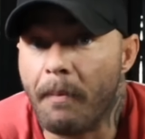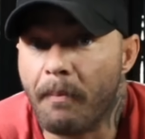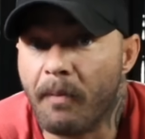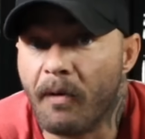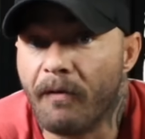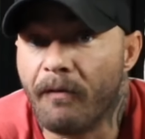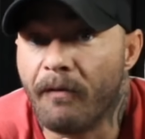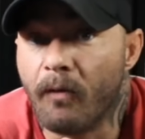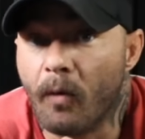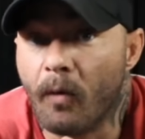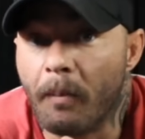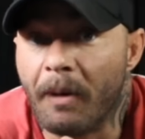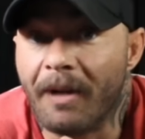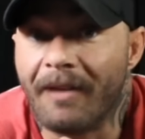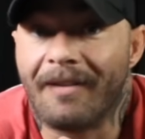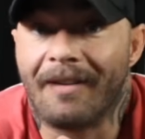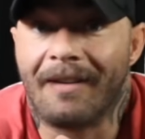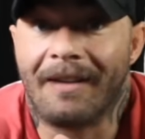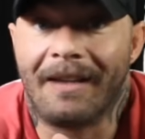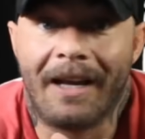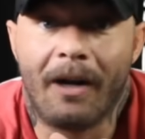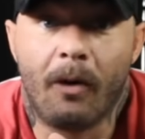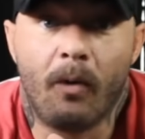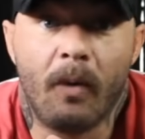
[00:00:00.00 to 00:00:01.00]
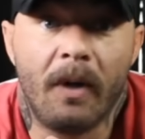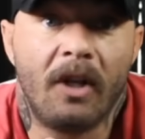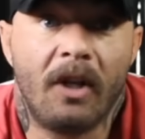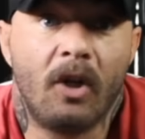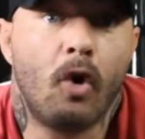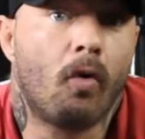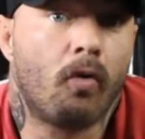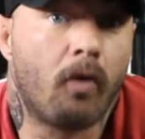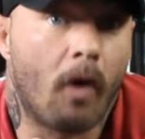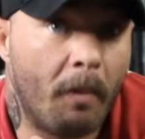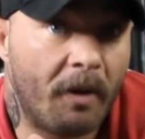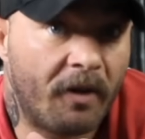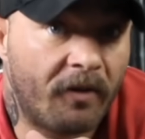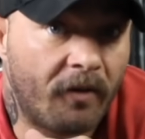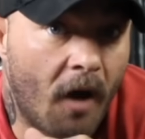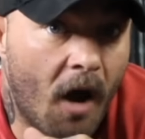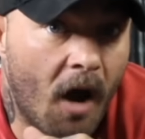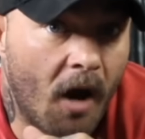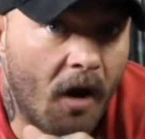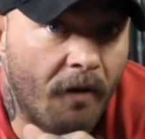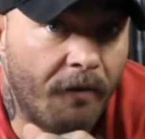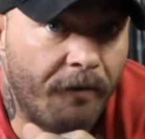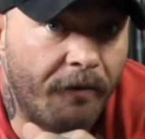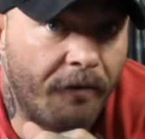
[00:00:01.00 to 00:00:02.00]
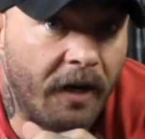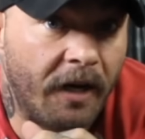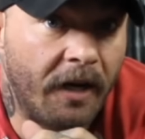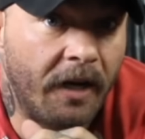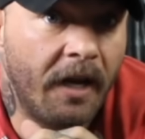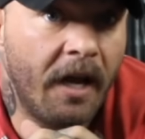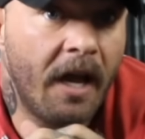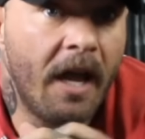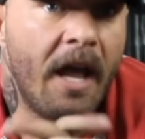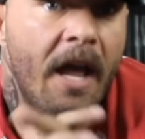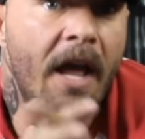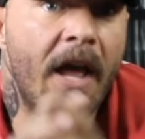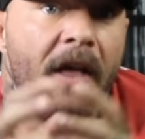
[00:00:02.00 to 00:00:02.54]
performance liquid chromatography,